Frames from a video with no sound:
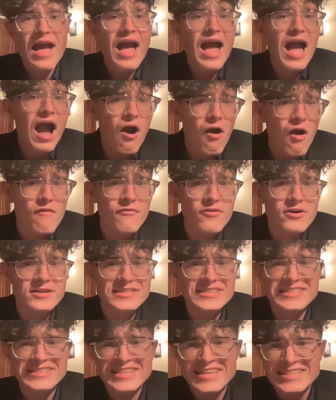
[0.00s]
However,
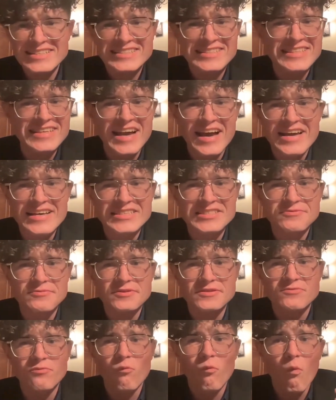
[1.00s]
since the ice
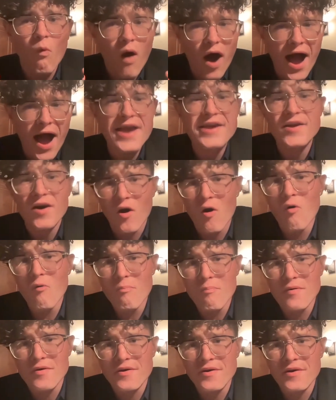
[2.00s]
was wide
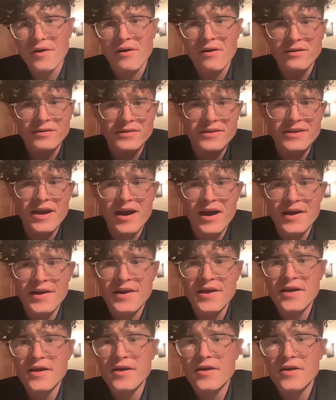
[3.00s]
open early on,